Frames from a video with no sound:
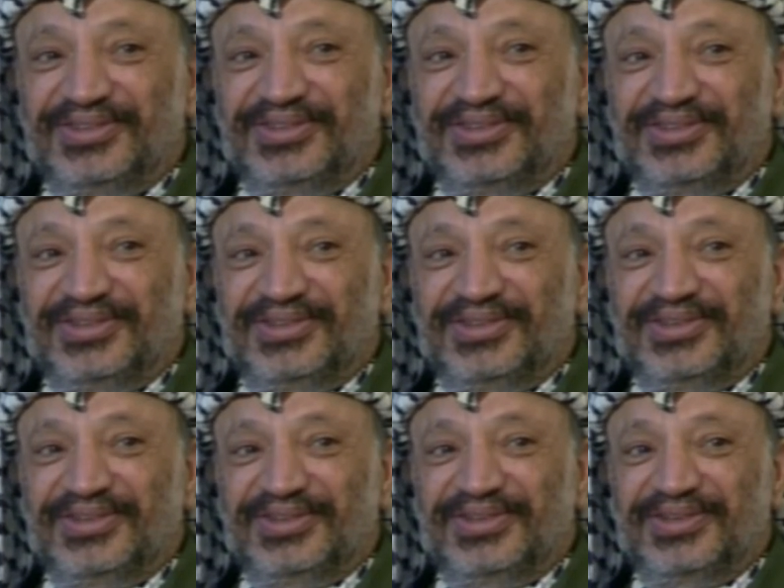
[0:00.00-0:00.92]
But are
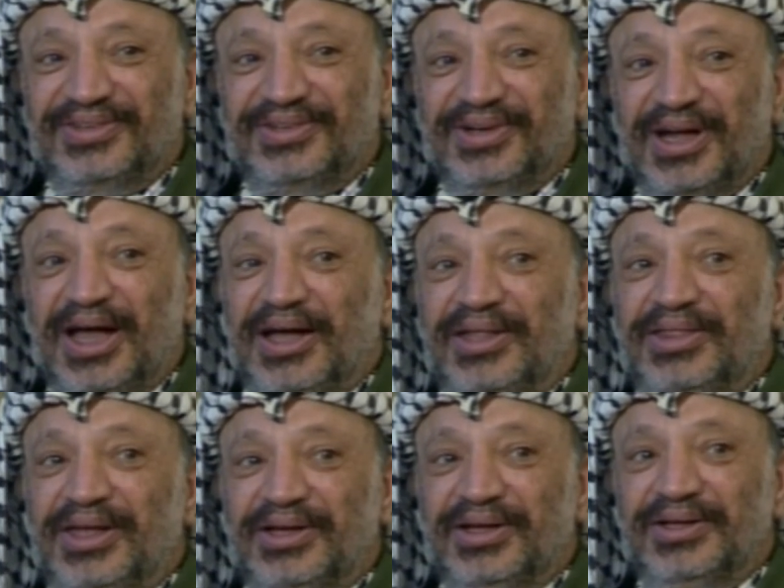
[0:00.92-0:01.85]
you getting
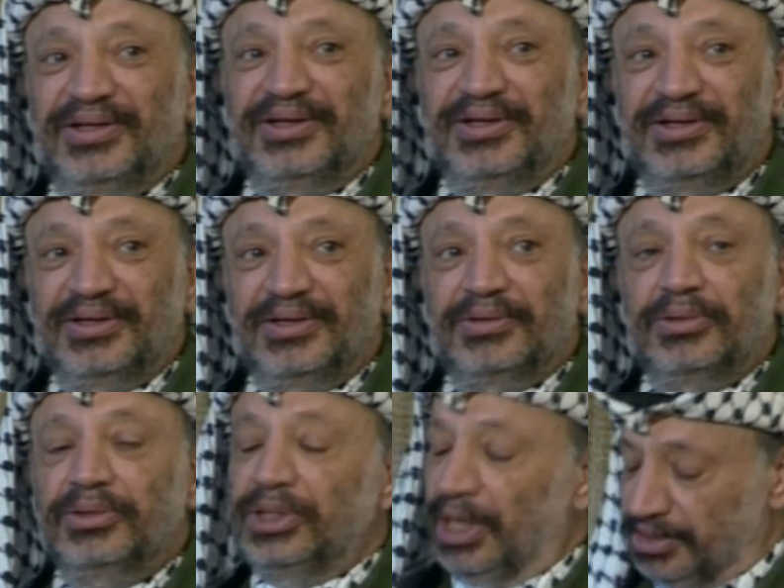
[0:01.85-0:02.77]
signals that...
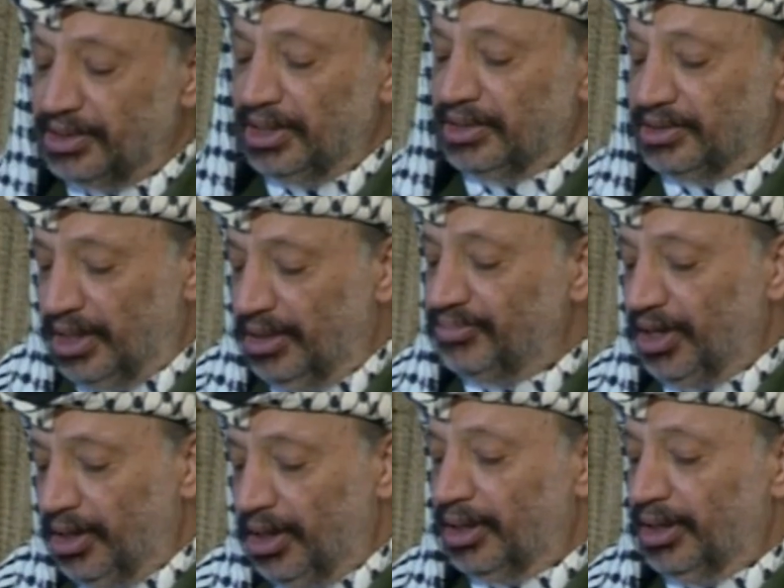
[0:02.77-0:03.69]
Yes, I'm
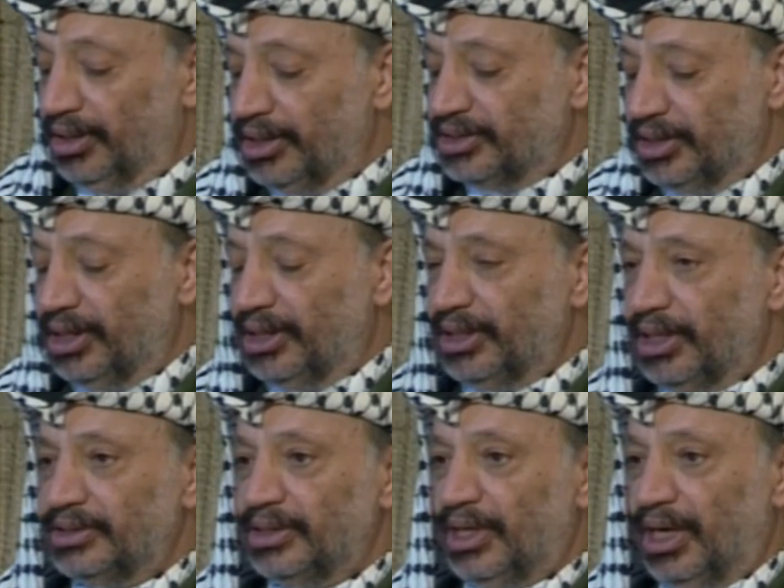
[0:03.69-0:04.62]
getting
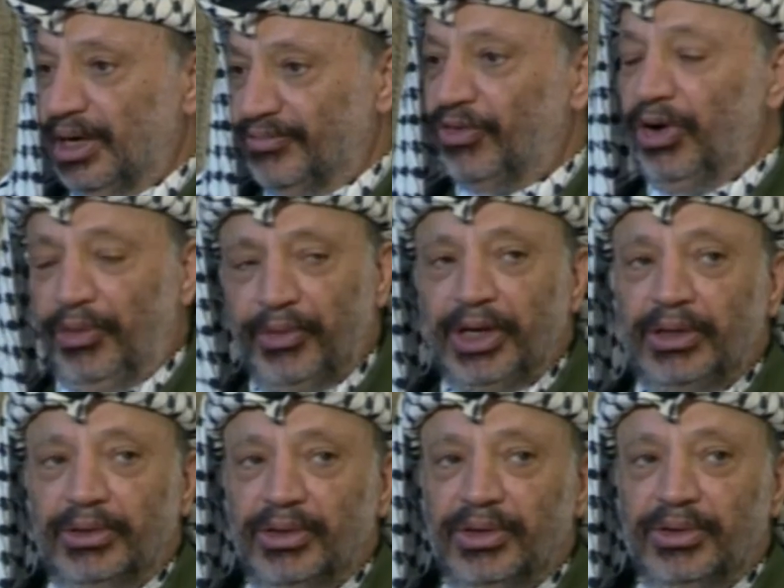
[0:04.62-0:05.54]
signals. I am following.
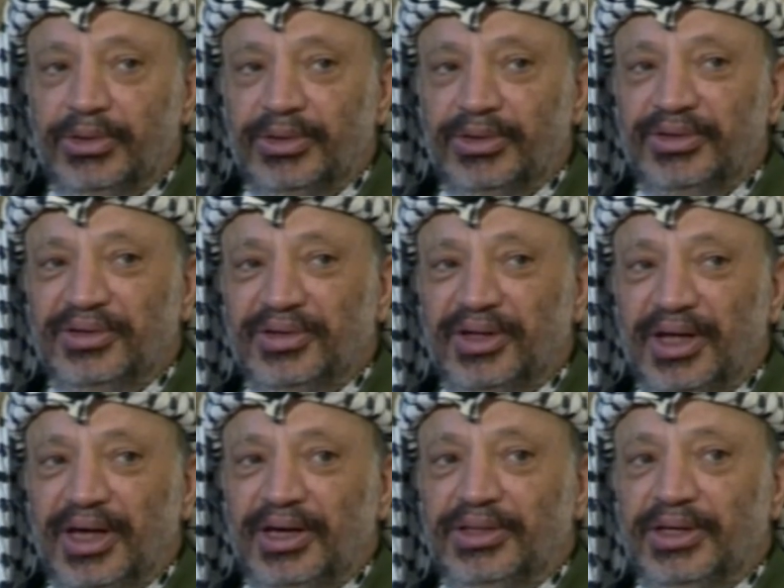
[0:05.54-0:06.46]

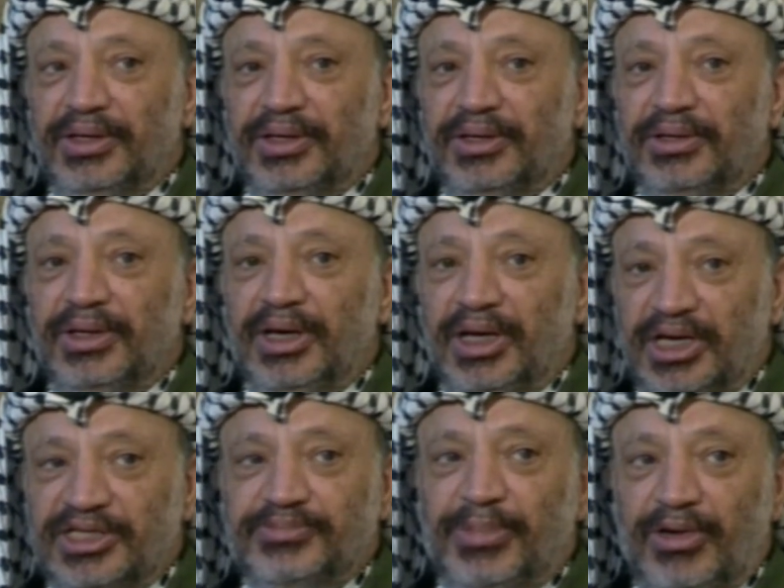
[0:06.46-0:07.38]
And in
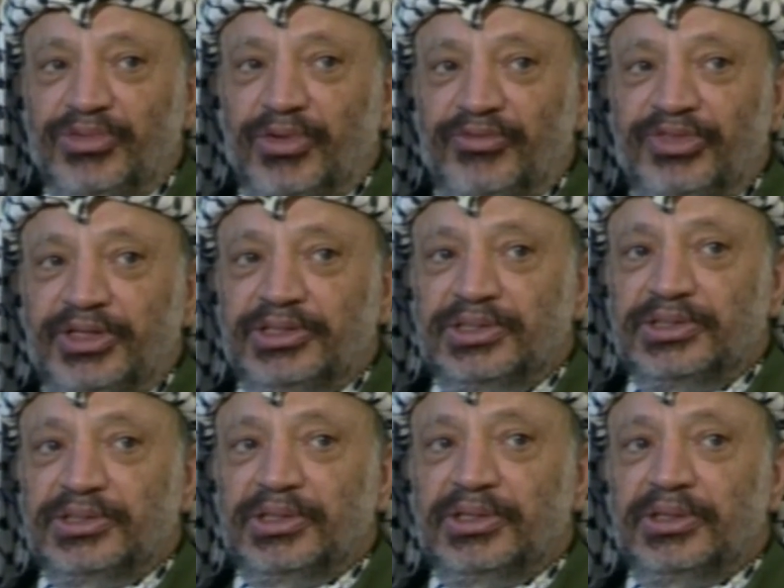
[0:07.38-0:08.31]
spite of
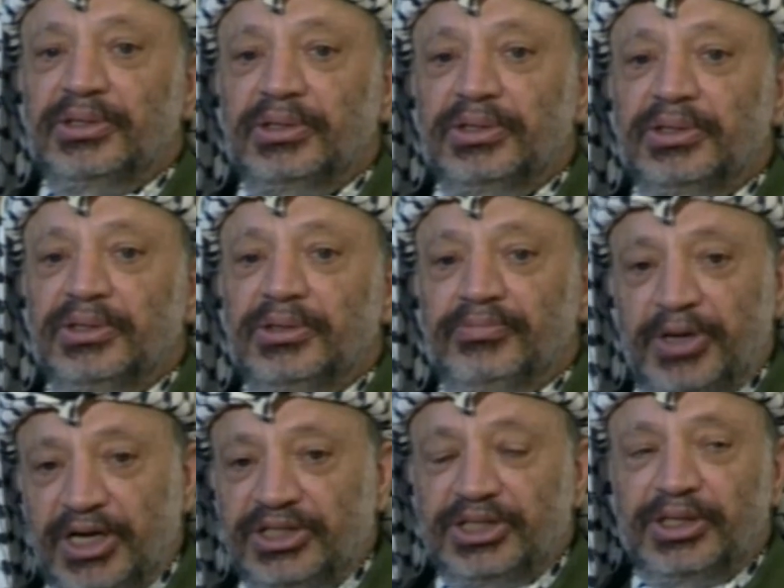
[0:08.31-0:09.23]
this
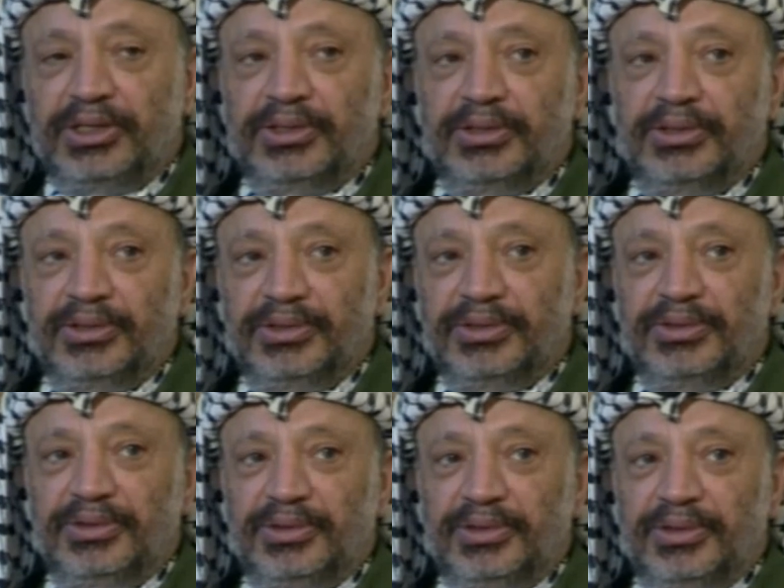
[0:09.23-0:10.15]
pressure,
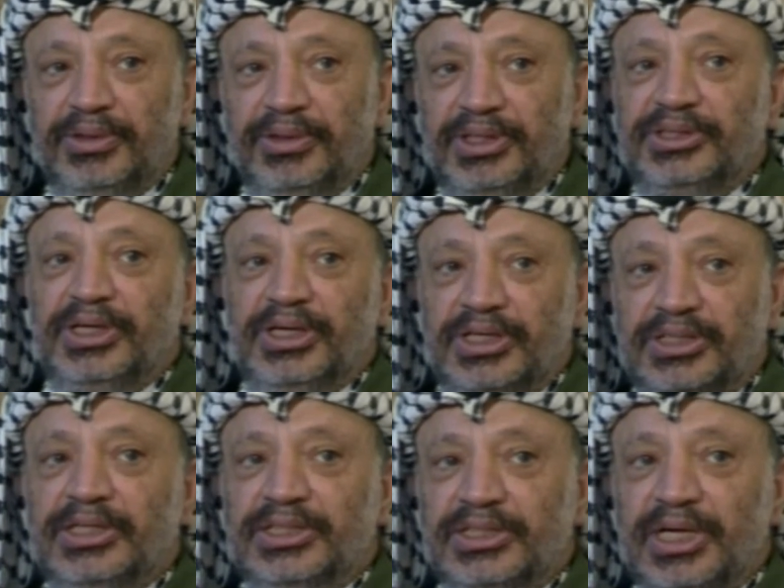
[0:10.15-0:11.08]
His
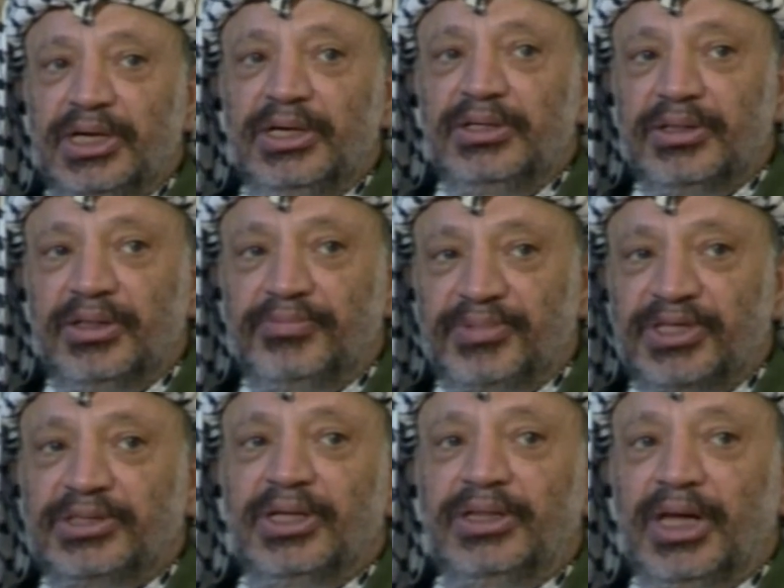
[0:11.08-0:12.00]
Excellency, the
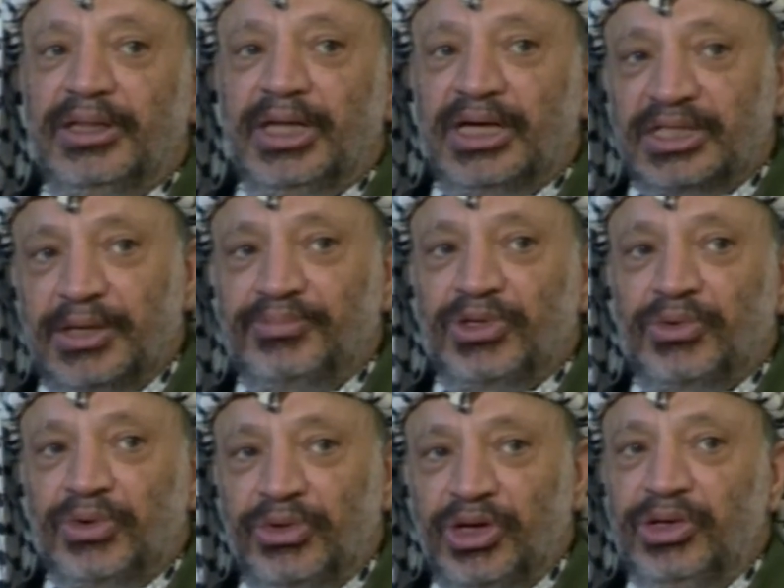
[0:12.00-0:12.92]
President, had accepted to
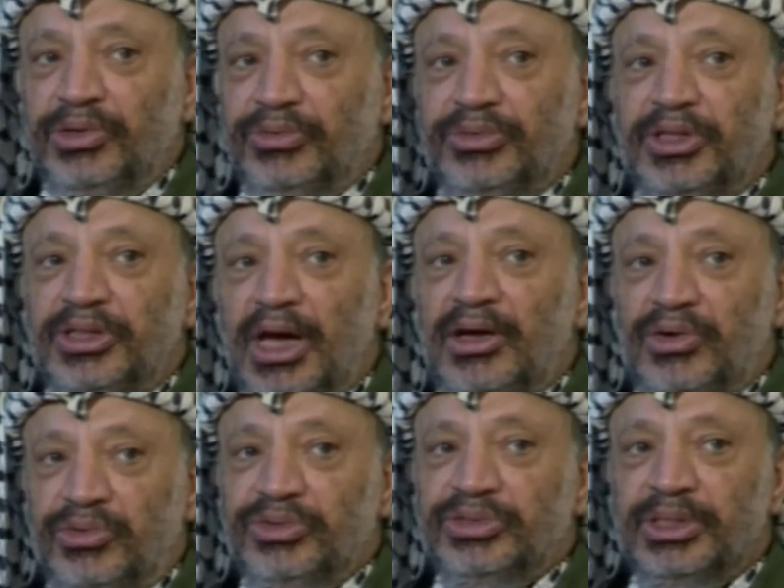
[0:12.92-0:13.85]
continue with the
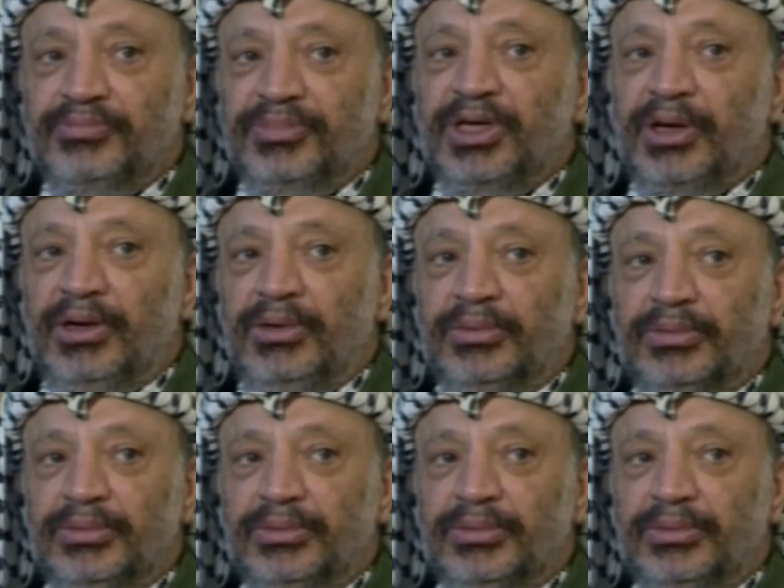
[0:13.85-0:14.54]
dialogue with PLO.